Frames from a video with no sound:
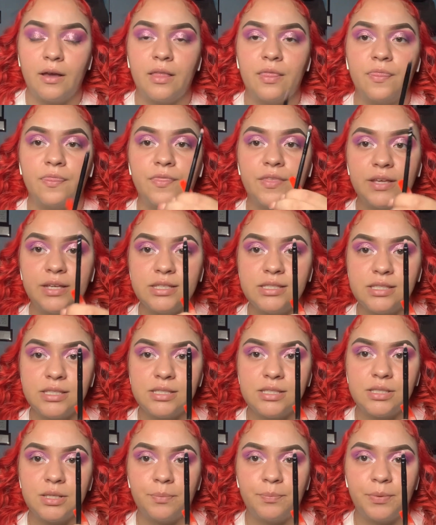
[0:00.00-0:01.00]
This
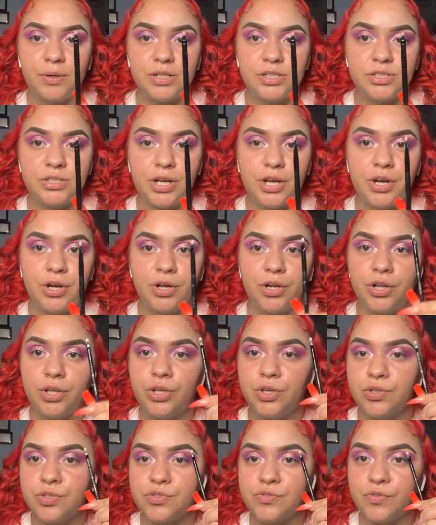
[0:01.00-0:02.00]
is the brush that you're going to
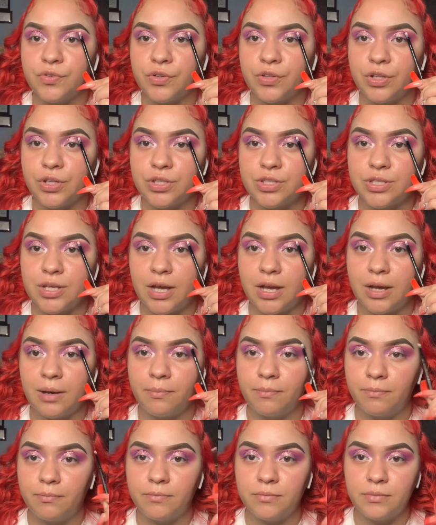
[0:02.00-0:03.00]
use for the top.
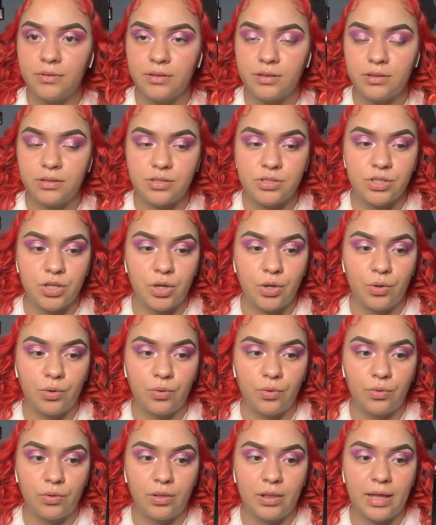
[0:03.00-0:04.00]

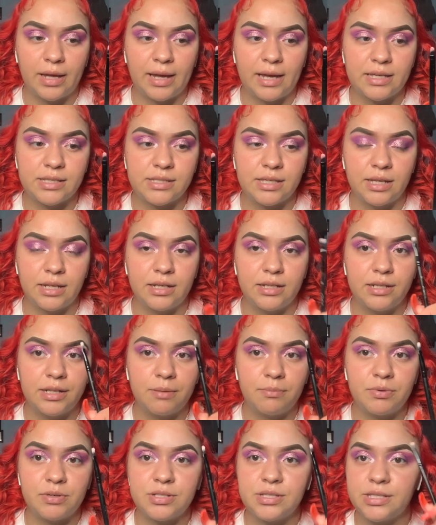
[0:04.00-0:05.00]
So, like I said,
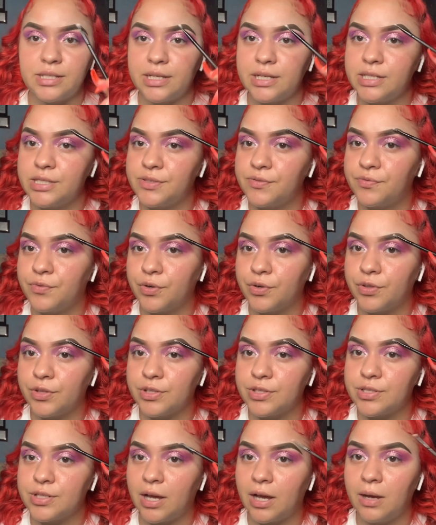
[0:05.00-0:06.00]
number 6 for the
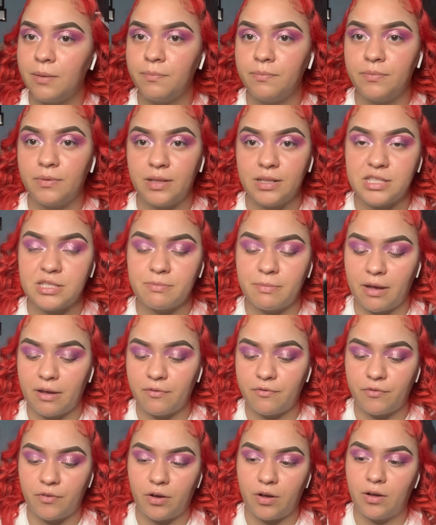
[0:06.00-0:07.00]
top. It's my
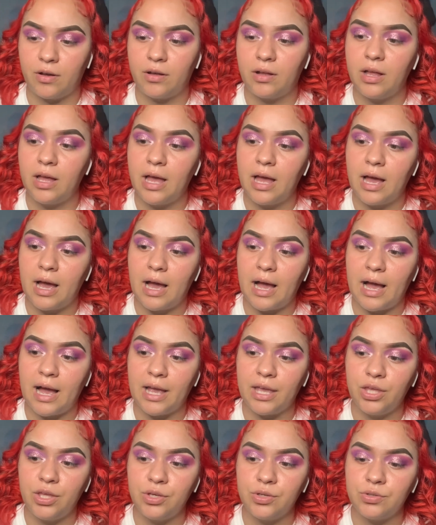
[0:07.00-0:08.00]
fault. I
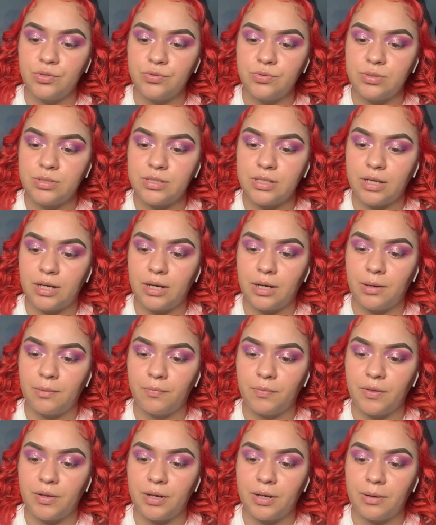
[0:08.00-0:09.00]
used
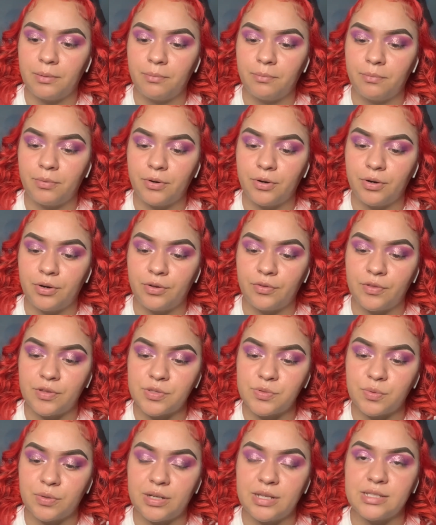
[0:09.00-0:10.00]
the number,
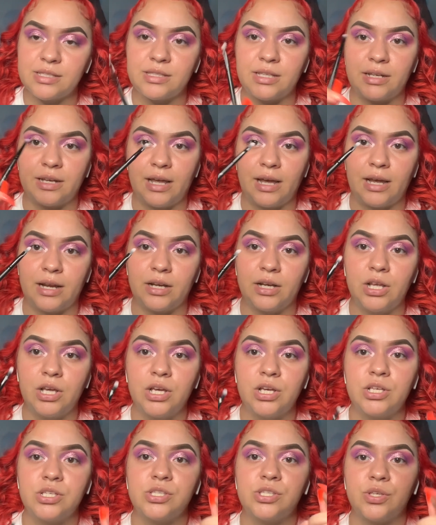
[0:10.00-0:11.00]
this one is the 9.
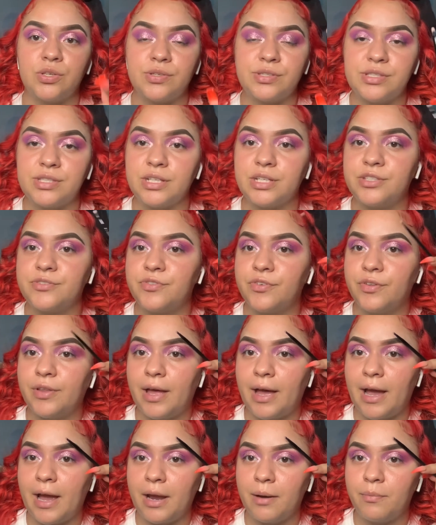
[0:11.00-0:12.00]
So 6 for
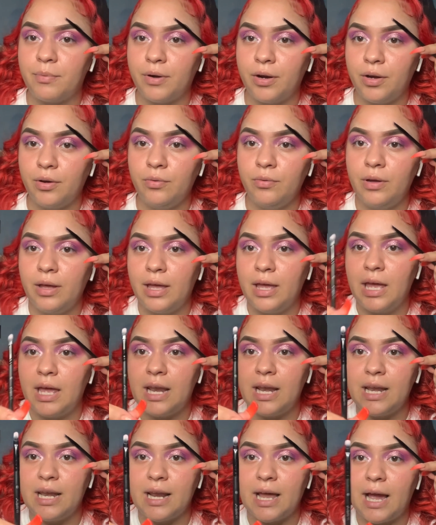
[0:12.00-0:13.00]
the eyebrow,
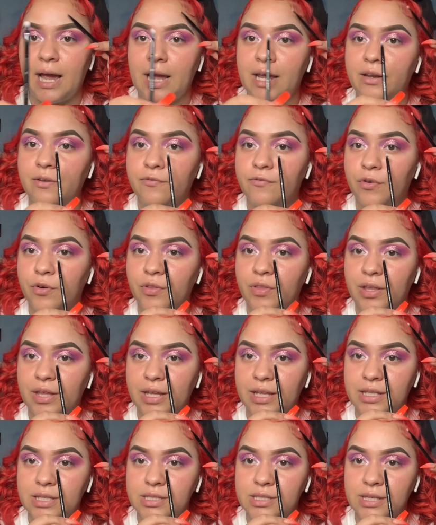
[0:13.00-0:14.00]
9 for the
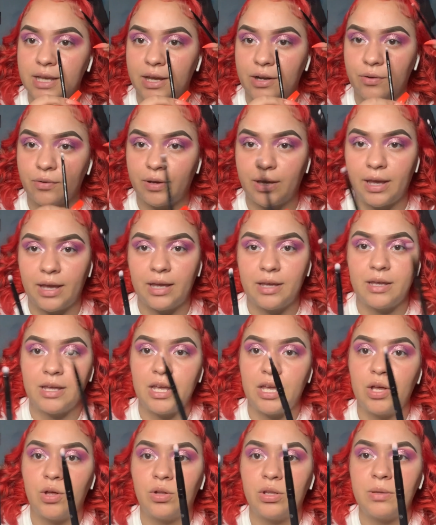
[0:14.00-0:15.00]
inside, okay?
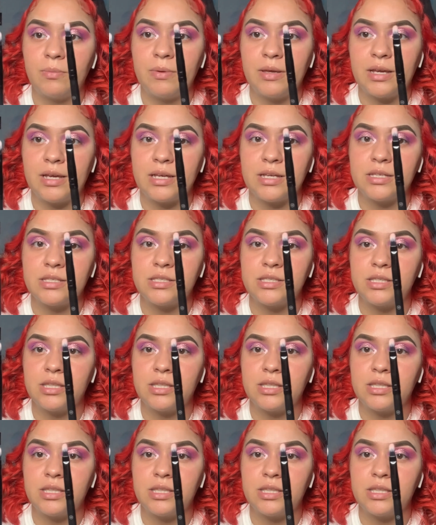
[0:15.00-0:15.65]
Only because